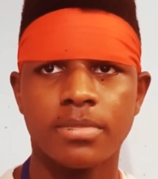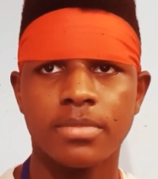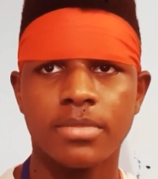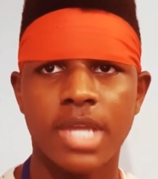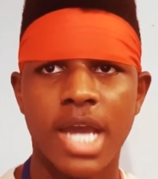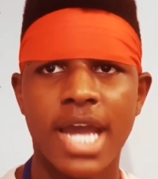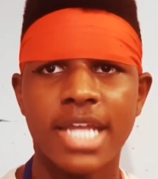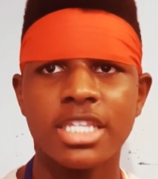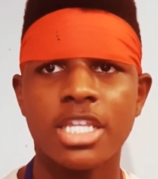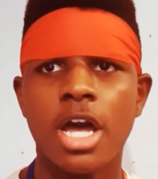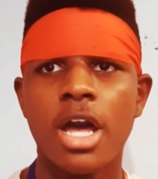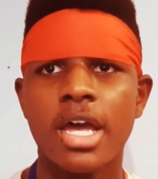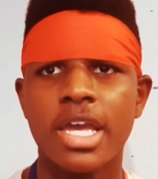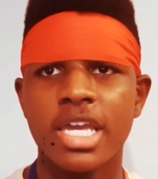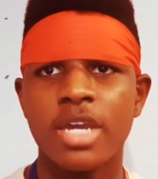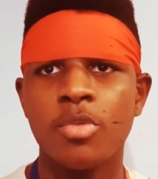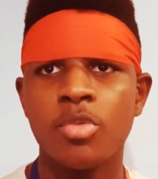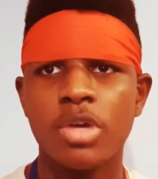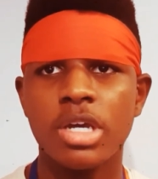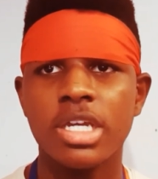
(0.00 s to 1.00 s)
I
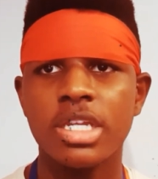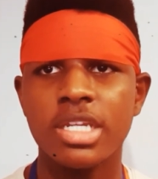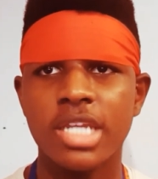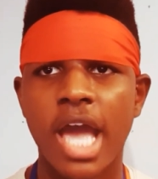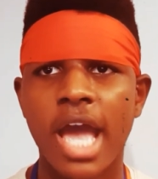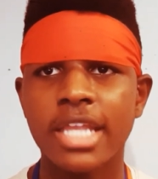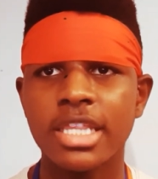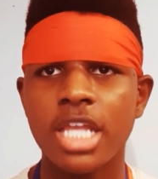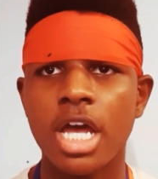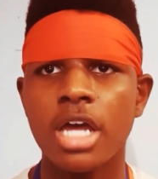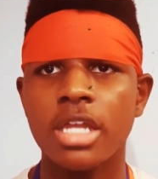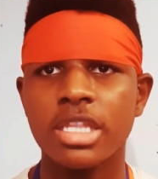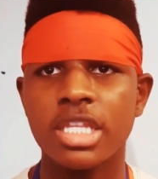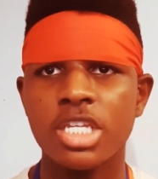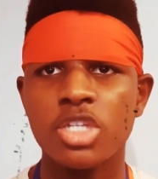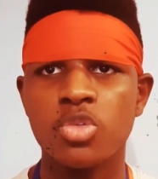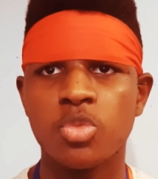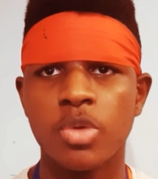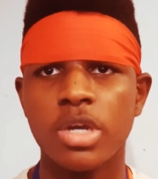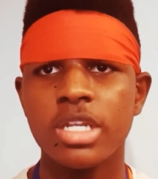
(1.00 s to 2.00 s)
thought
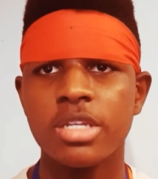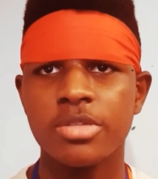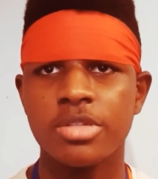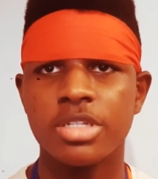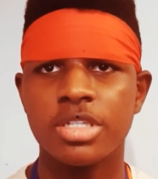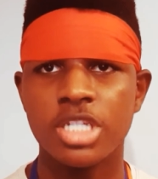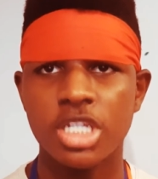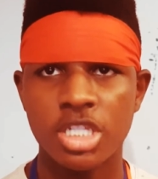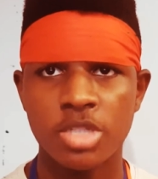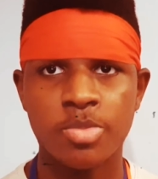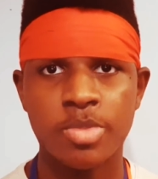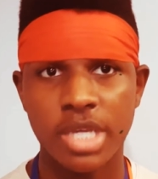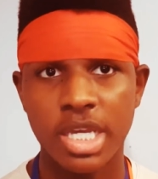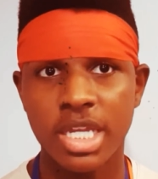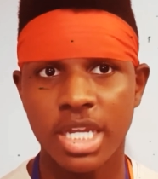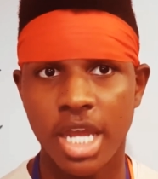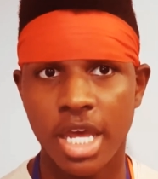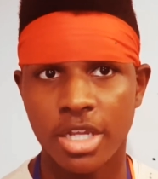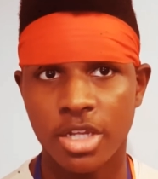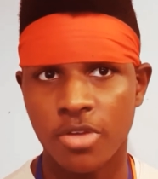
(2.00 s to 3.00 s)
this would just be
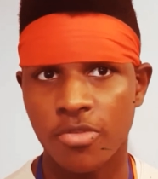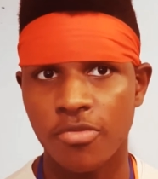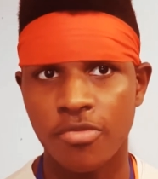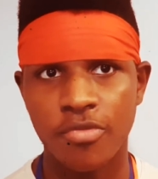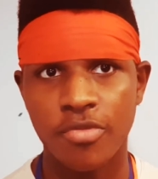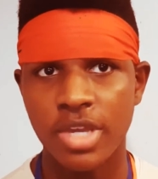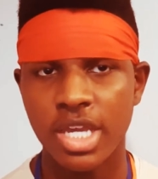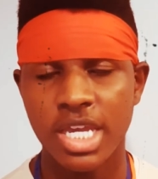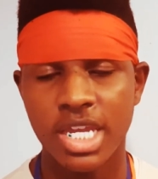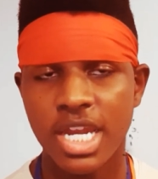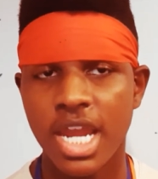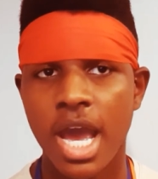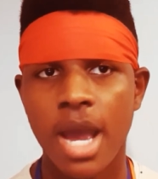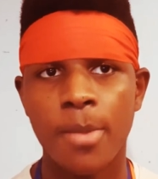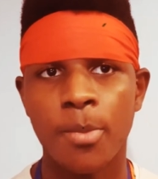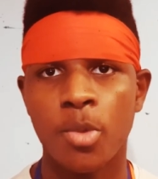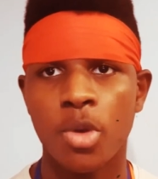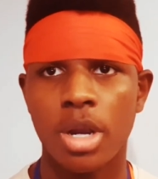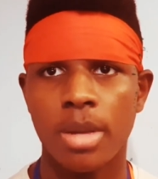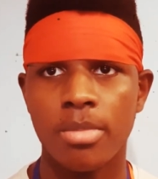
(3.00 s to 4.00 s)
another Vietnam
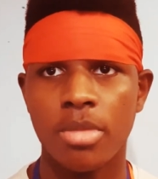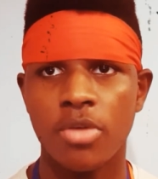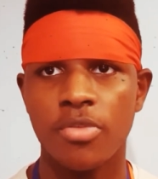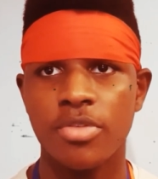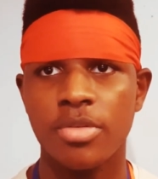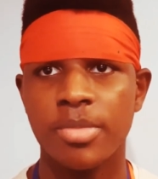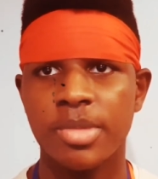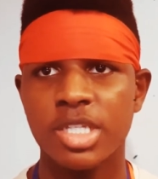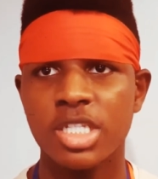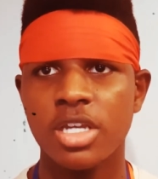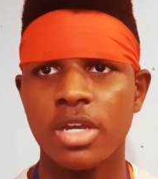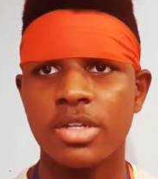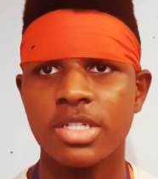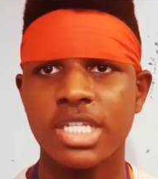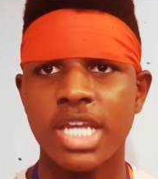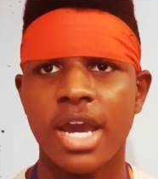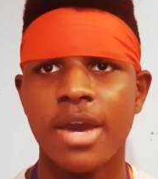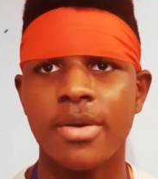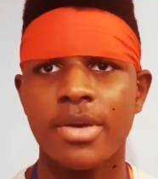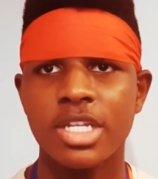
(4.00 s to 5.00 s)
War movie, but turns
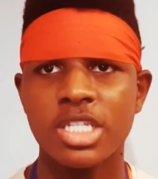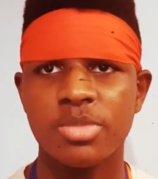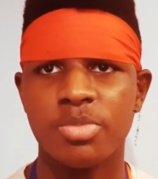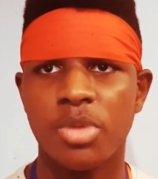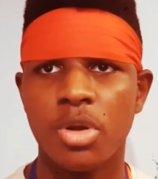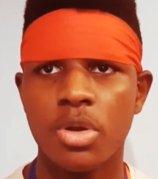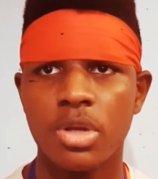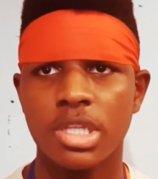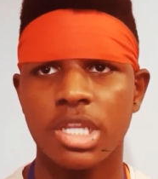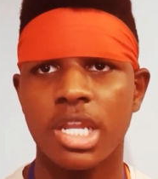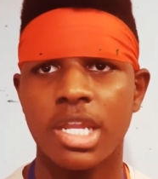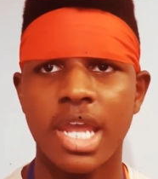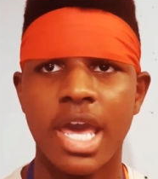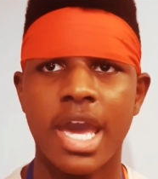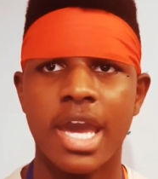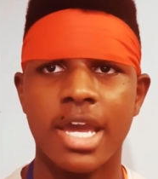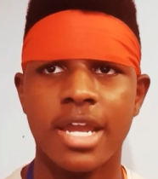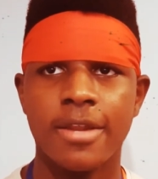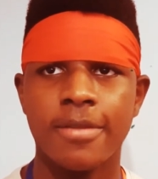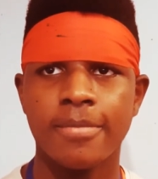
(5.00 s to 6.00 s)
out it's more than
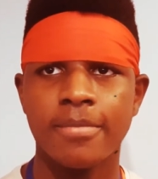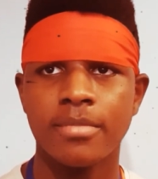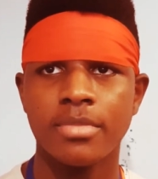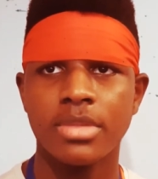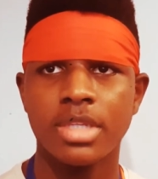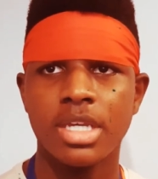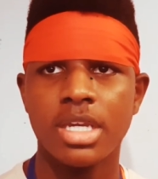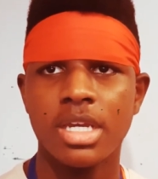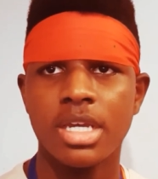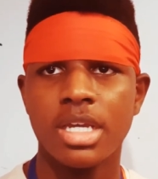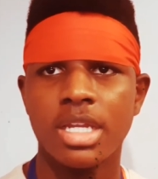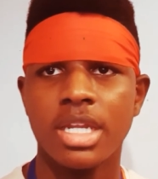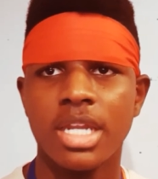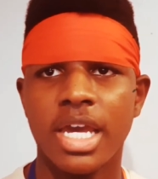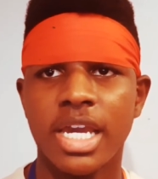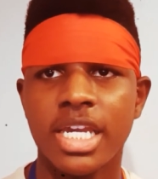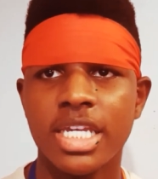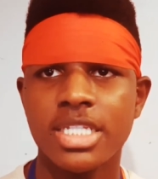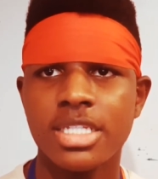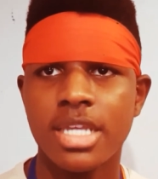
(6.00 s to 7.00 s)
that.
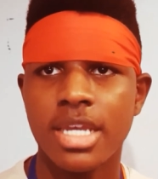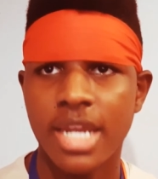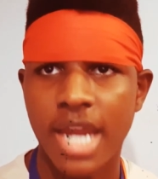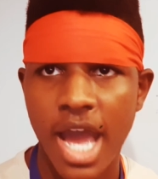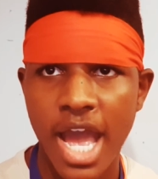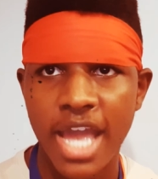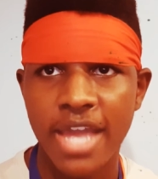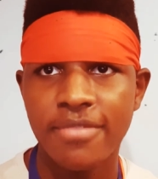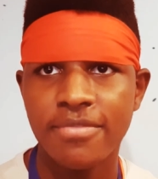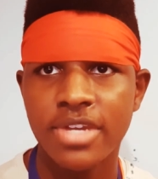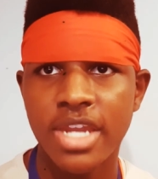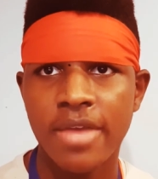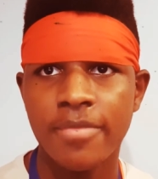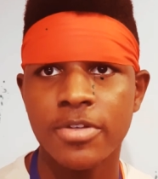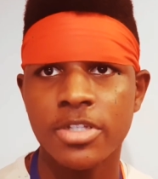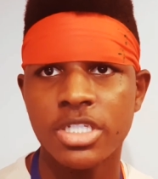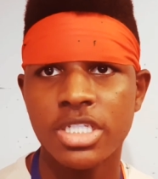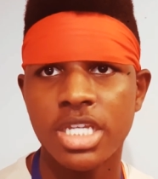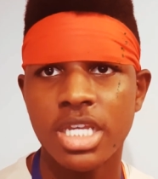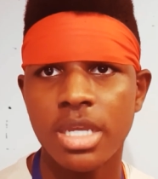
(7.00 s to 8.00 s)
Like I said, I have never
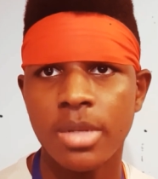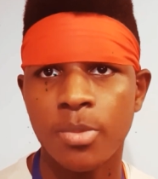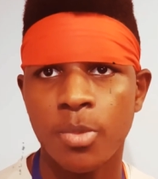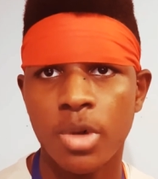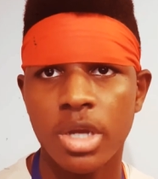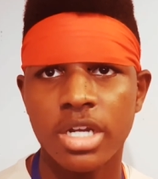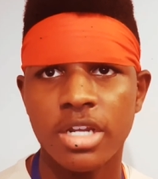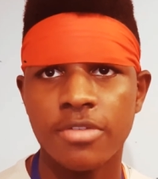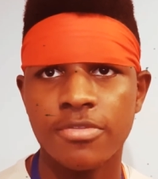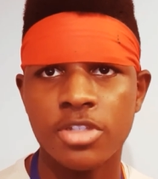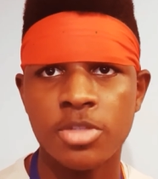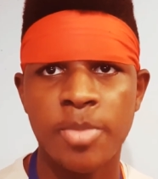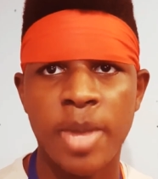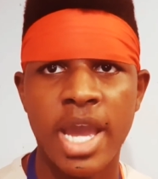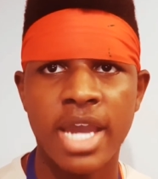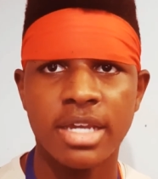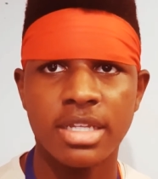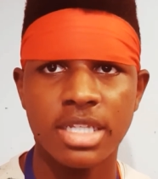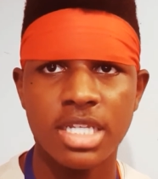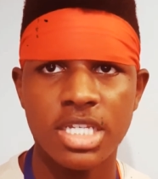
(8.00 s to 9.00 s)
seen one of
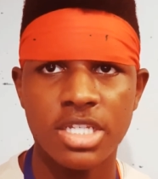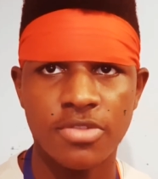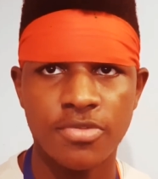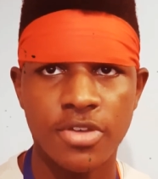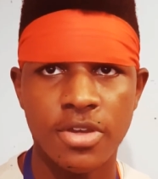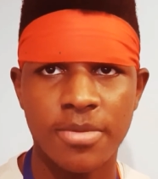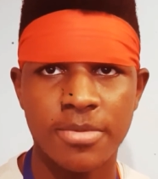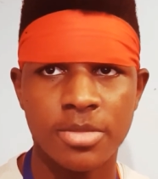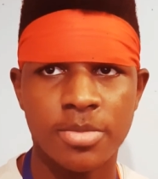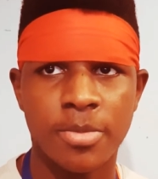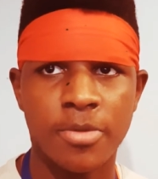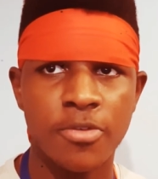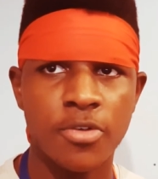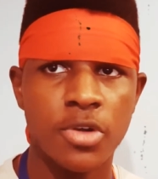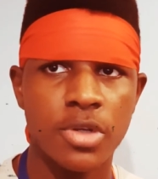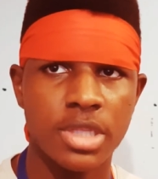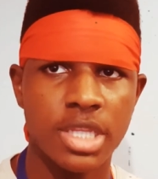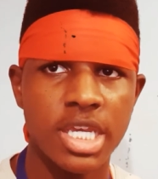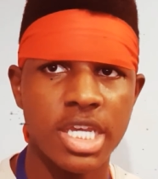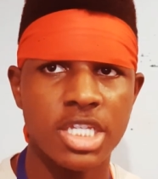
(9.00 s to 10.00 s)
Spike Lee's films before
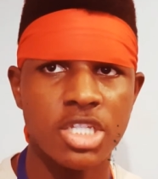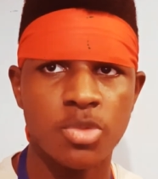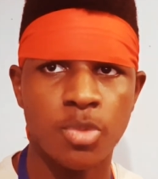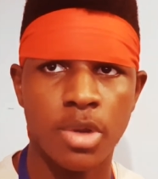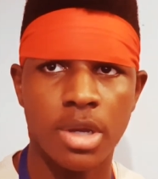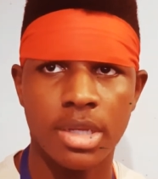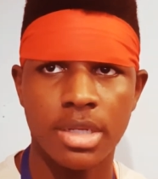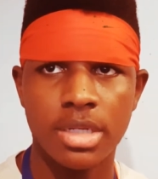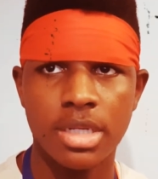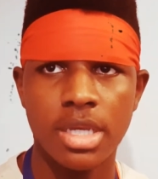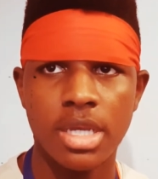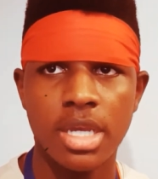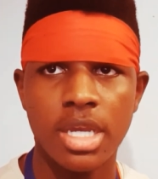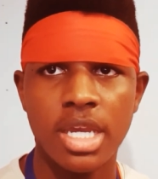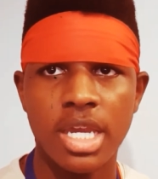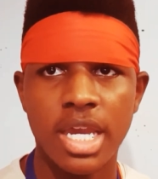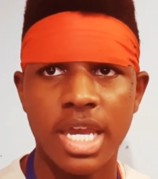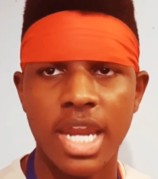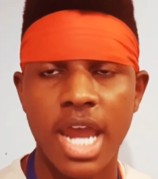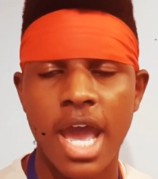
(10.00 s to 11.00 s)
this one,
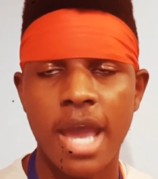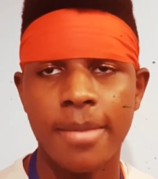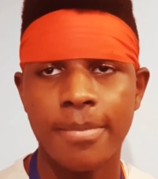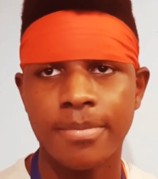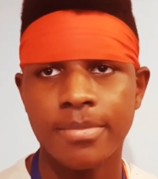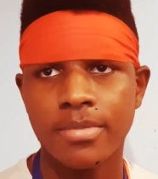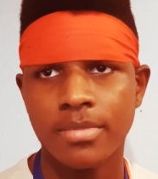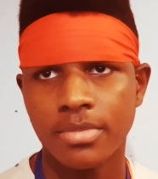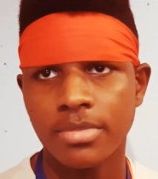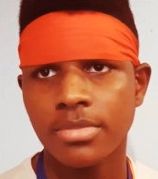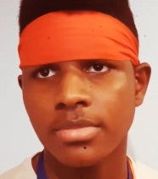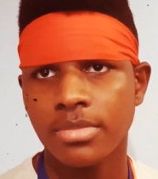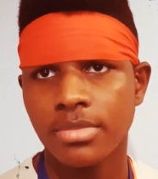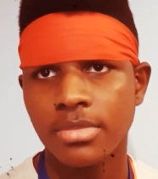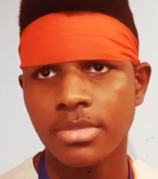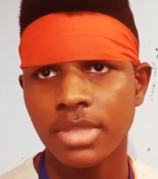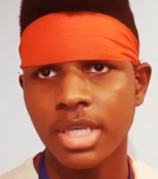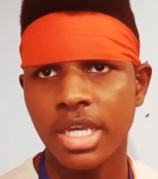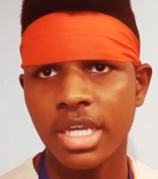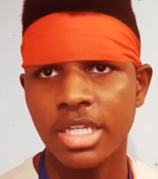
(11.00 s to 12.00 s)

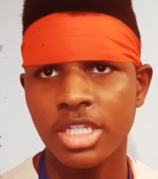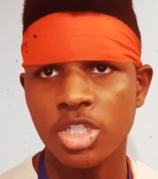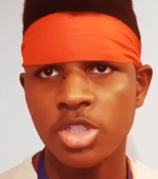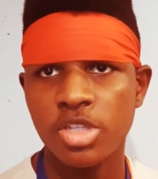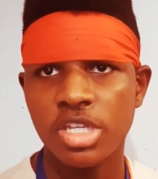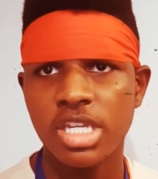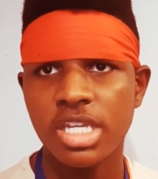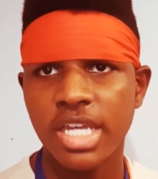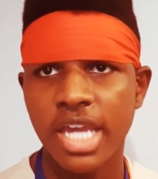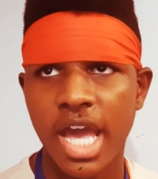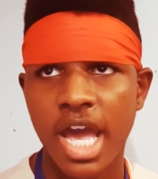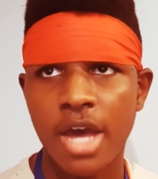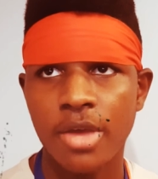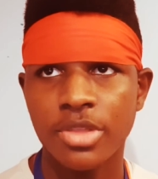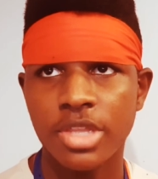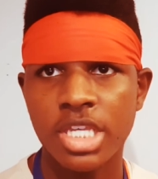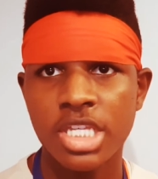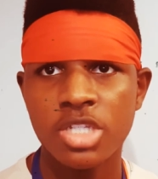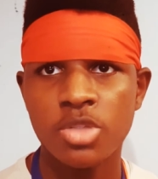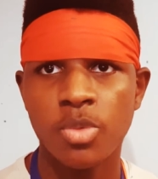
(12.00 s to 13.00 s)
and seeing how
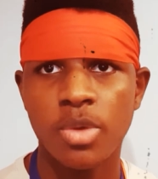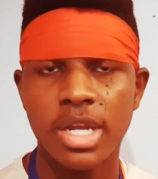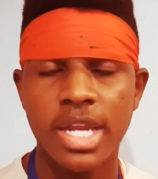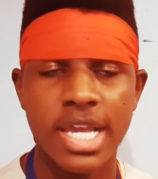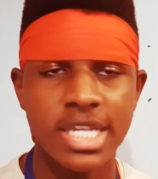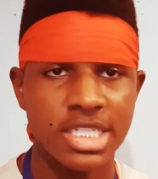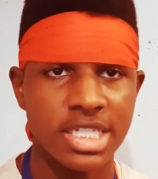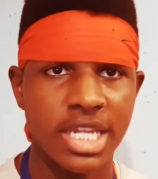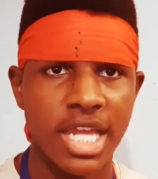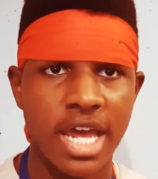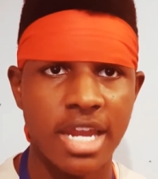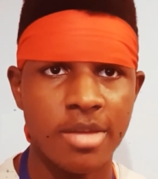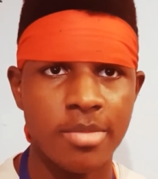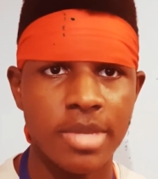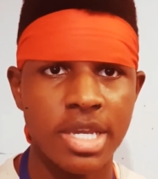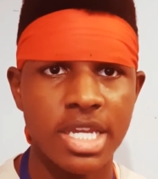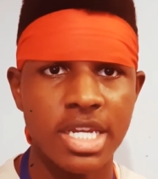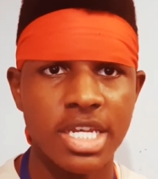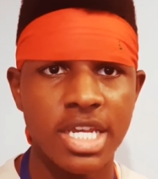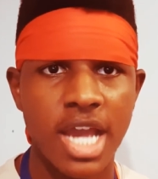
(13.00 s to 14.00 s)
this one has a lot of
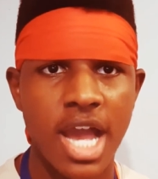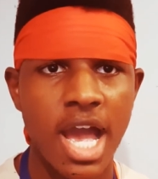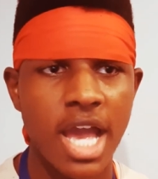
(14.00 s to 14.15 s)
meaning,